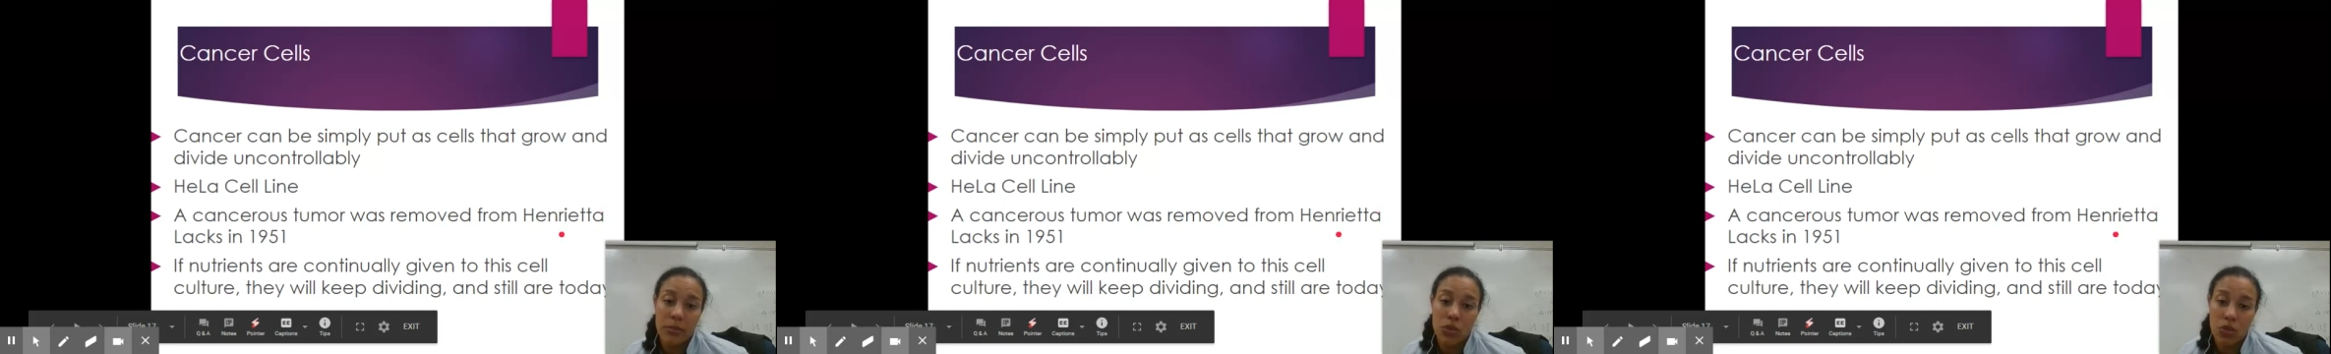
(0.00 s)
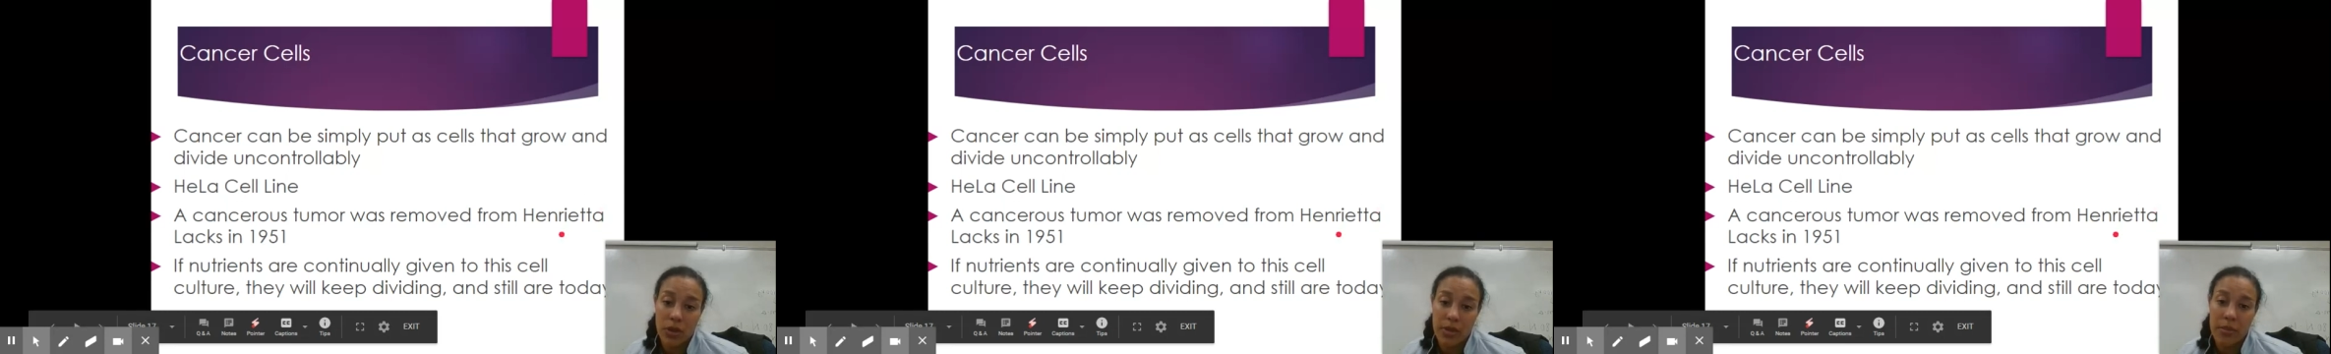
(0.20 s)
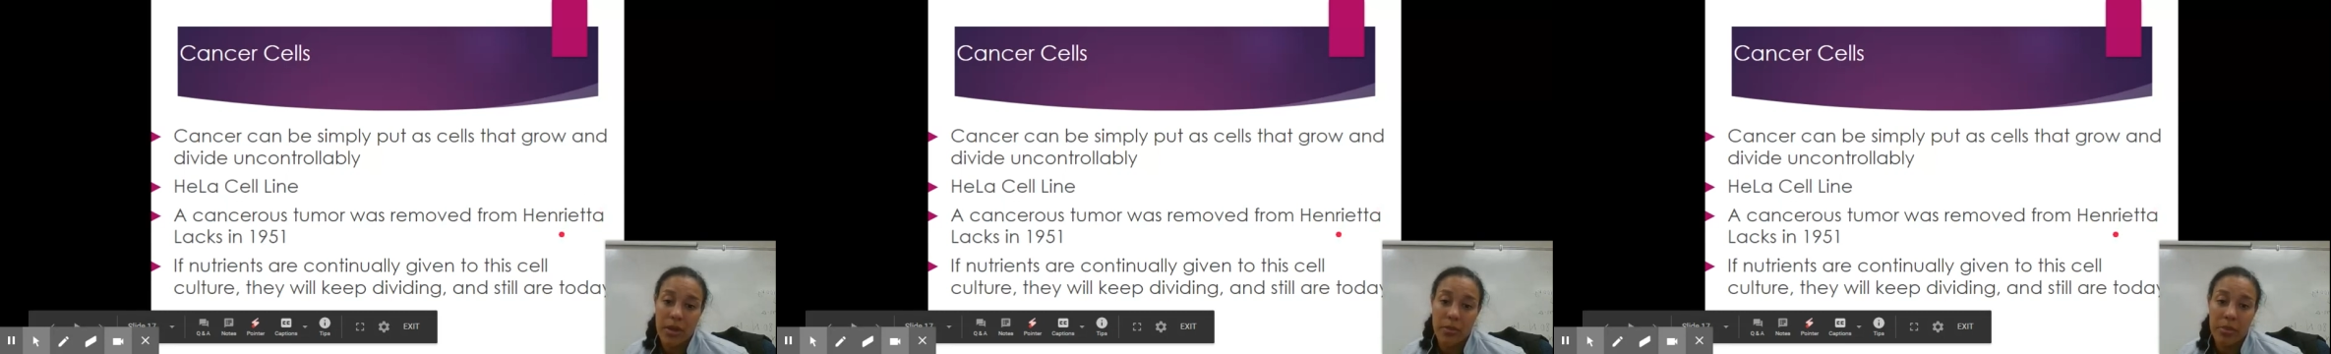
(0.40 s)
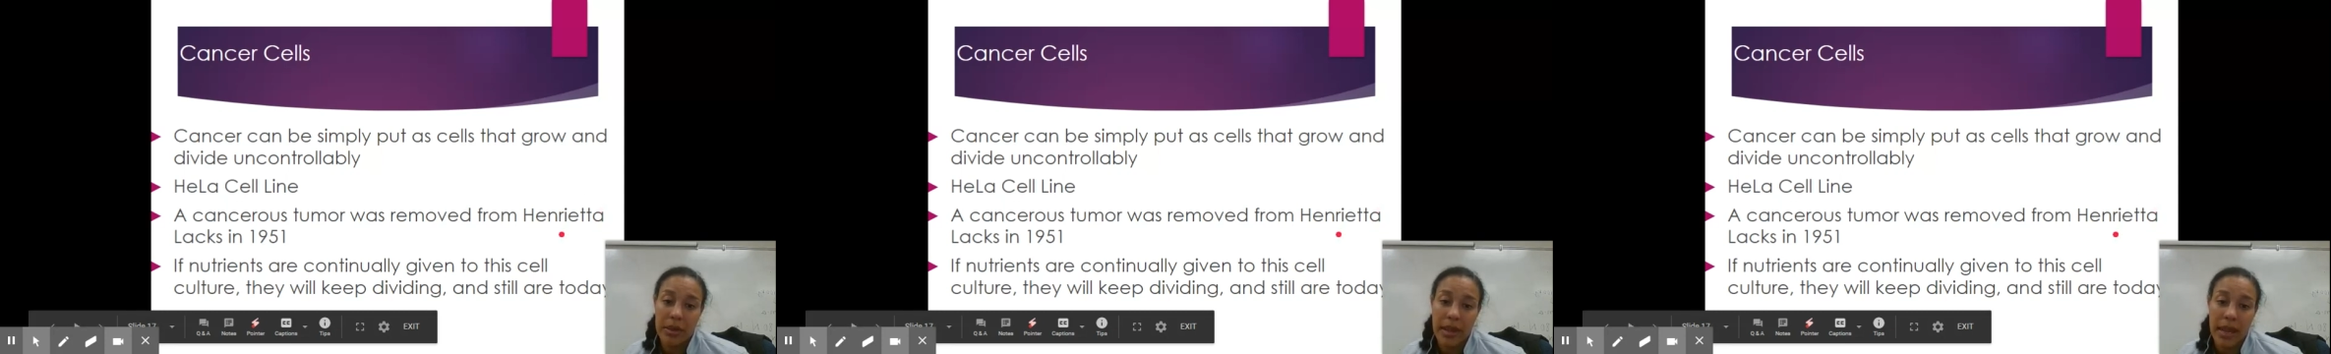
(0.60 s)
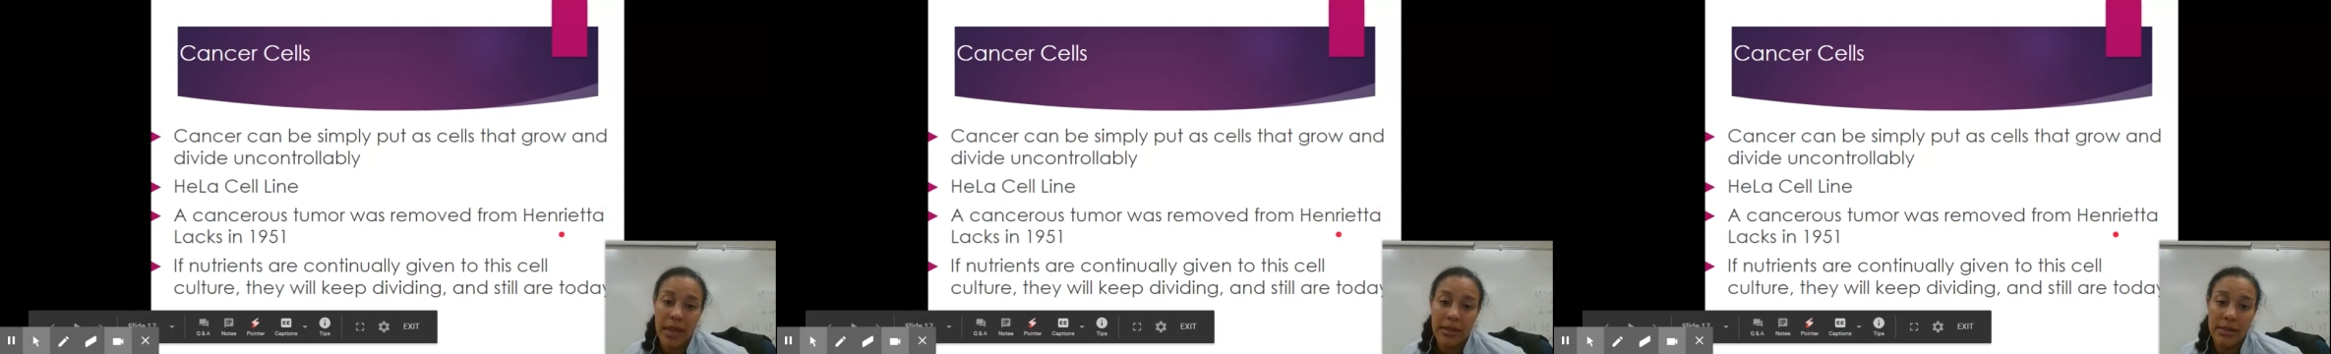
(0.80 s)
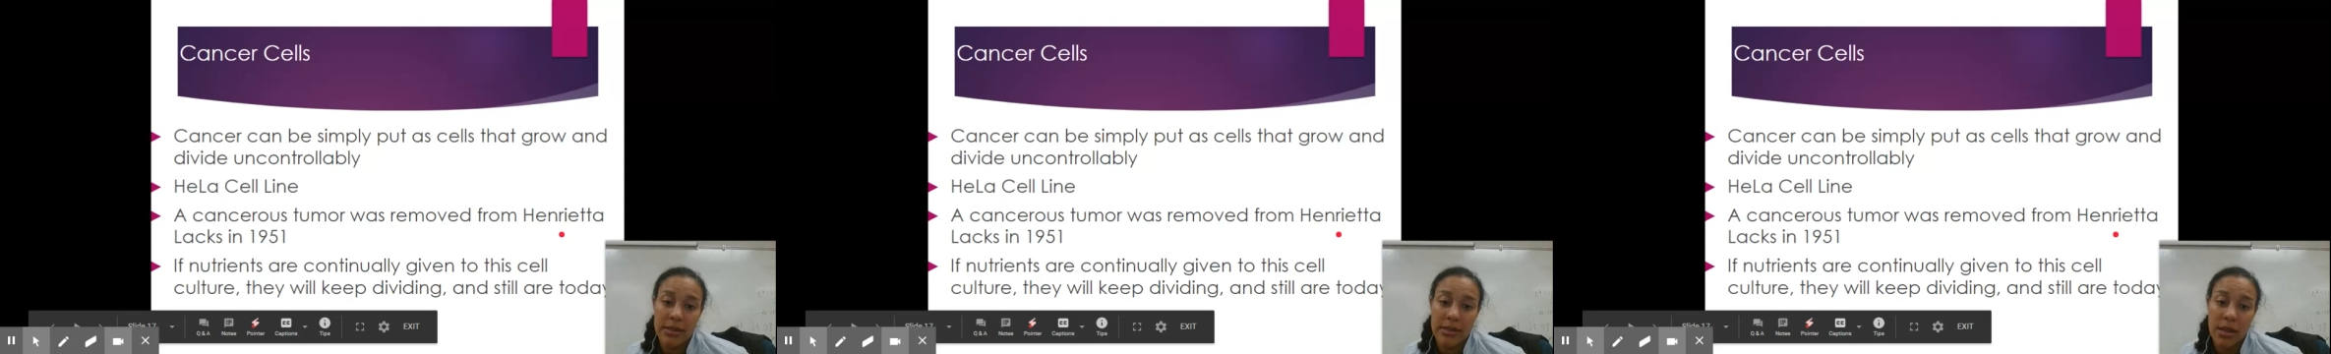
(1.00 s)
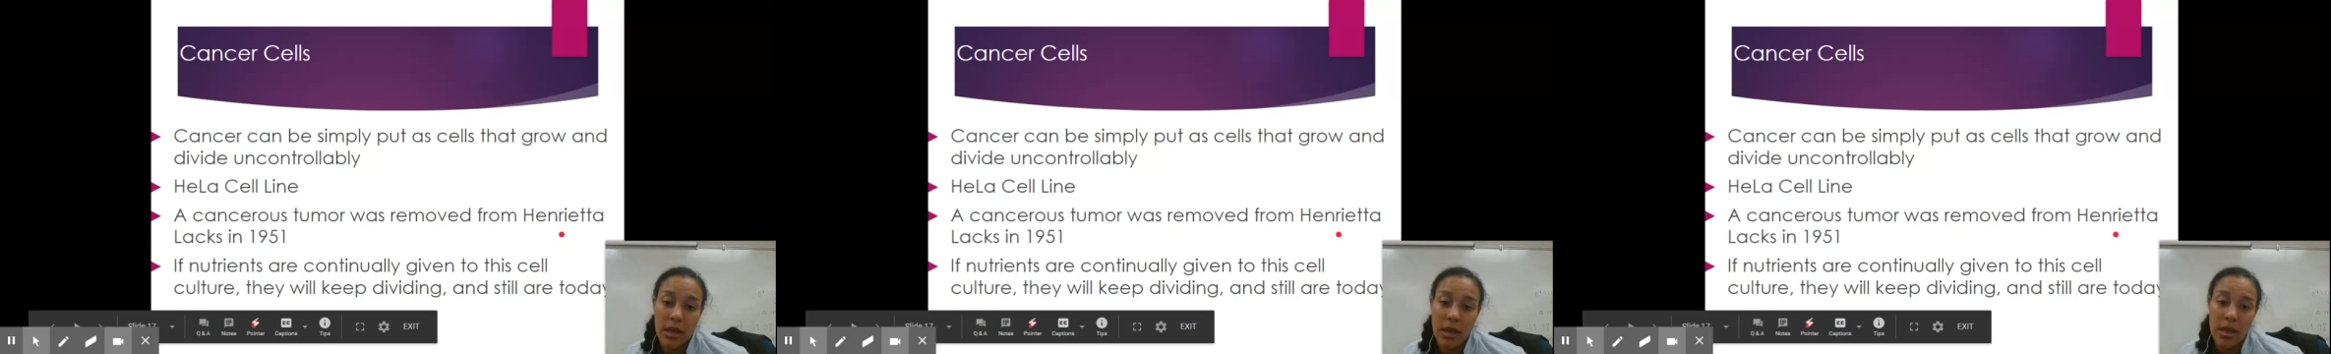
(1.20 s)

treatment plans.